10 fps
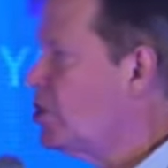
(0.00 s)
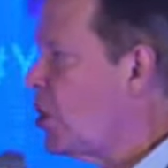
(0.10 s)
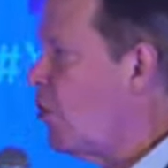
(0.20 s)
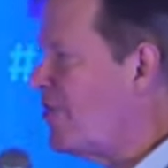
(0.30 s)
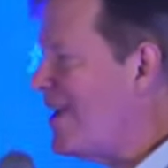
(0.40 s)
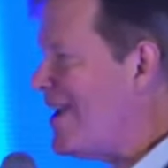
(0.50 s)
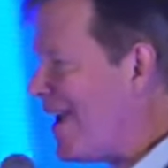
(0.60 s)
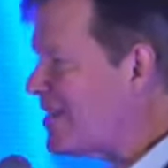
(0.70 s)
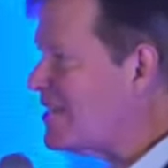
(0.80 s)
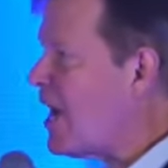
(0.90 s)
So the
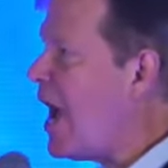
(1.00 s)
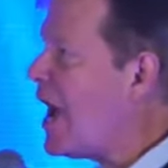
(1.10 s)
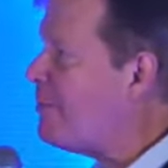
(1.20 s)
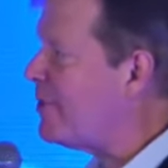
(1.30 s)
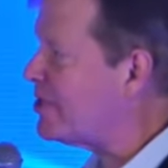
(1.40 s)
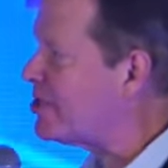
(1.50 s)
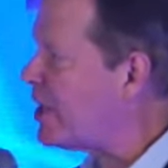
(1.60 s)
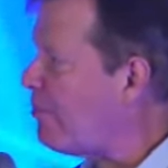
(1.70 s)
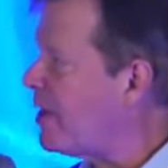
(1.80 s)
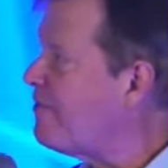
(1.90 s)
next time that
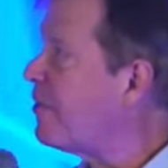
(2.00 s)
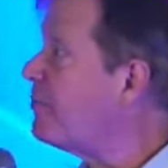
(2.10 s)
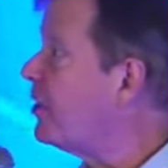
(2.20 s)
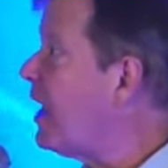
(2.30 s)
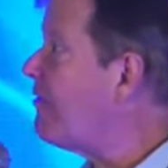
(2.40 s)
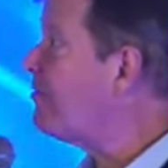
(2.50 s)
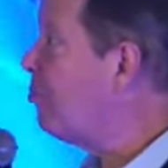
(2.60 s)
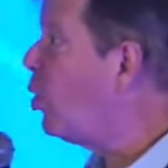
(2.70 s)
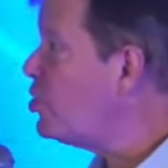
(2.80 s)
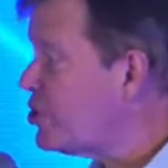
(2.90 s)
somebody from the
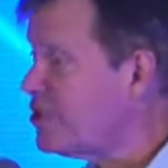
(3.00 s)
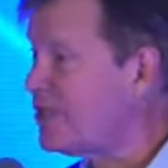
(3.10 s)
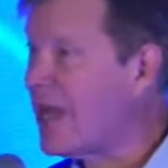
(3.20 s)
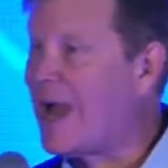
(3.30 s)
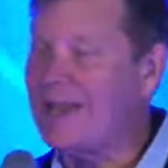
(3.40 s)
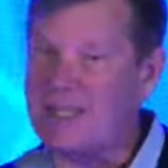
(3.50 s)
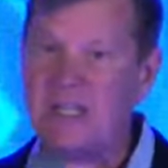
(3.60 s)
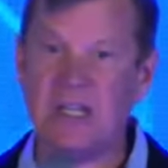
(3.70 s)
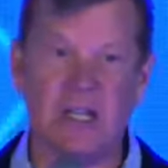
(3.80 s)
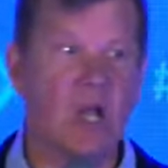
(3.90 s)
left pushes the
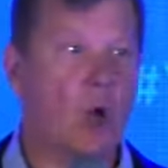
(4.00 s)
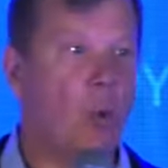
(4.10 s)
idea,